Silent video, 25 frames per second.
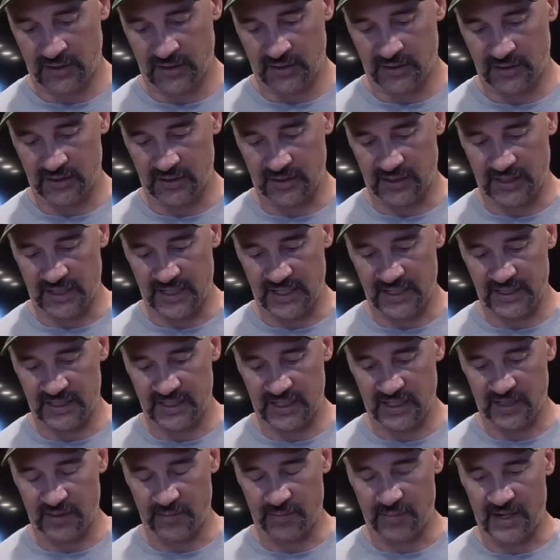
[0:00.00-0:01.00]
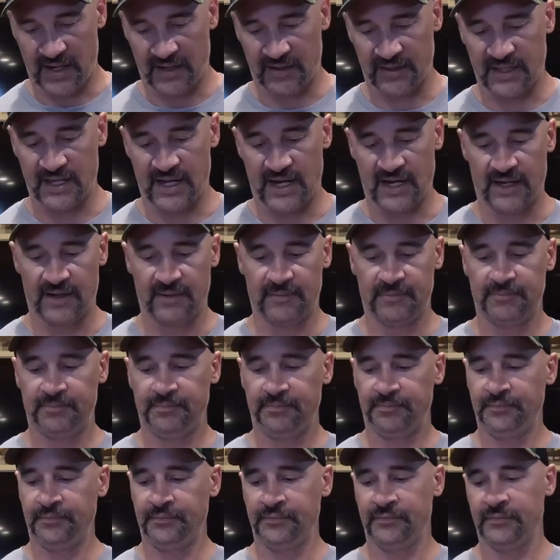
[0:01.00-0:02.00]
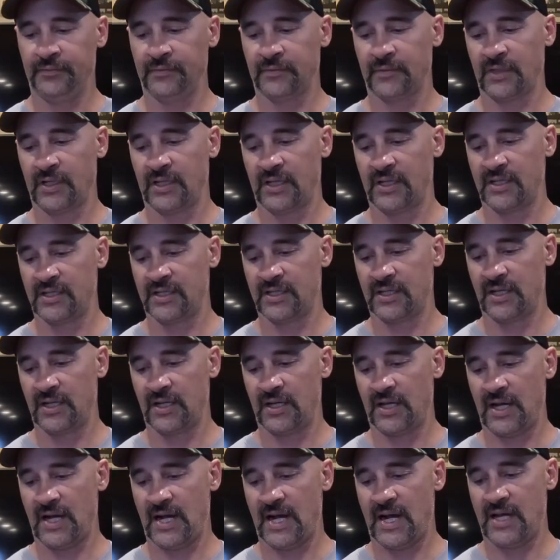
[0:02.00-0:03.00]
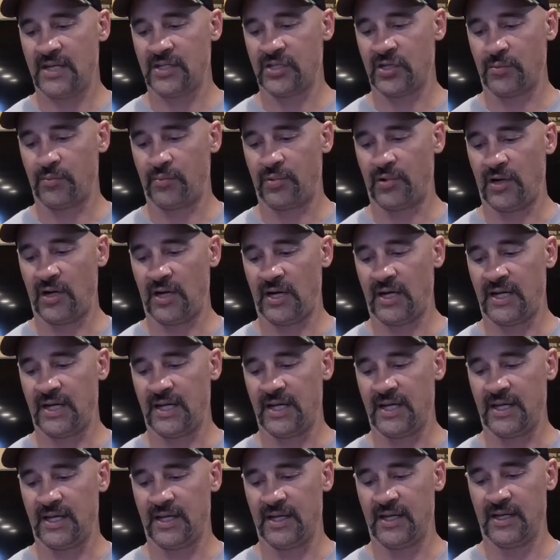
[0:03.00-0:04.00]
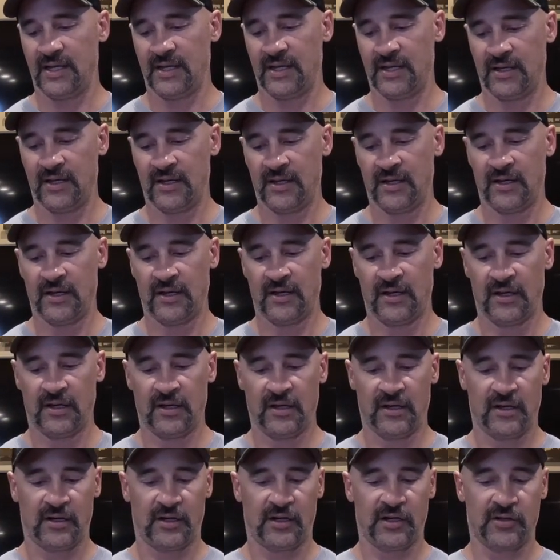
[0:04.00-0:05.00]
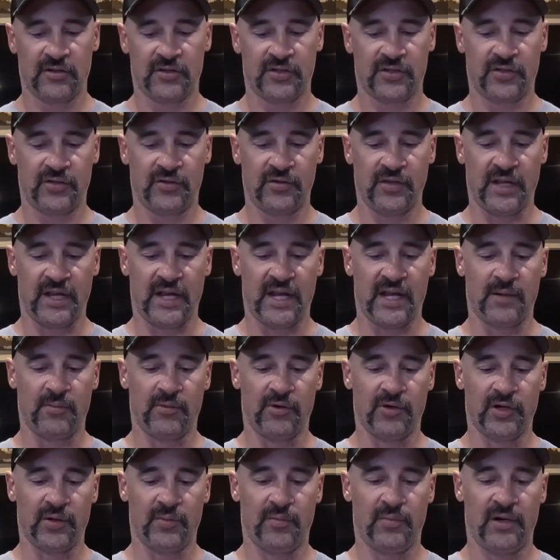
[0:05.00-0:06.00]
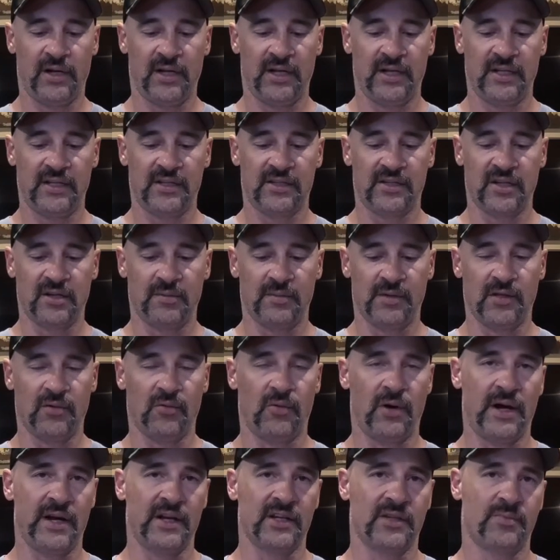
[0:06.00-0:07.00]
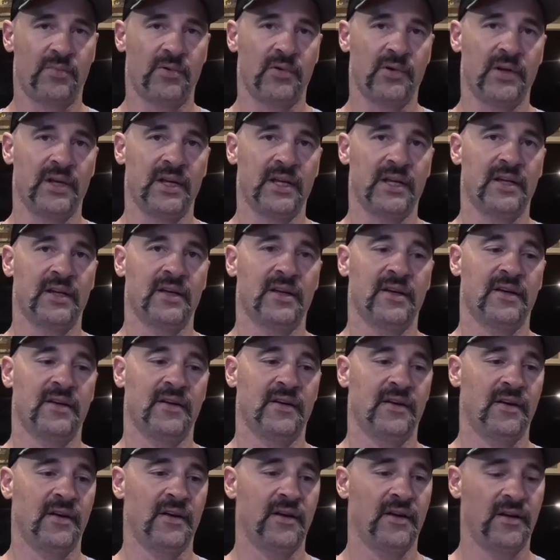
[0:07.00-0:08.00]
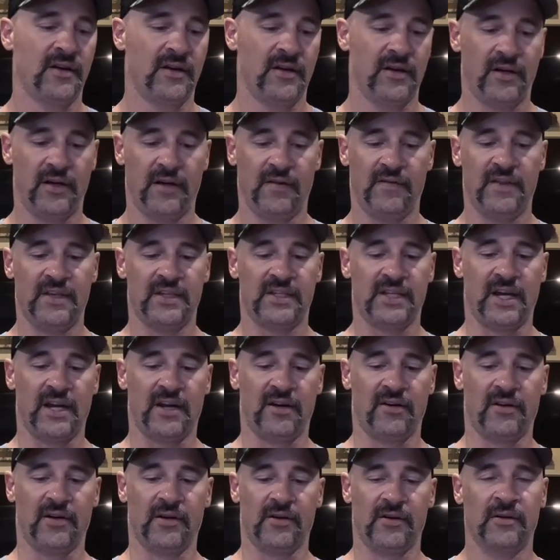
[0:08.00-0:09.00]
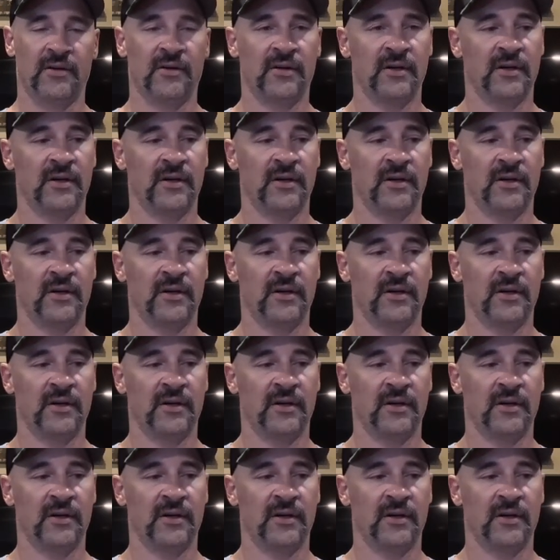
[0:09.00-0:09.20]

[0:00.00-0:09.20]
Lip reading: So the nice thing about that is, as your broadhead goes through the animal, your broadhead is going to be the widest point of this arrow.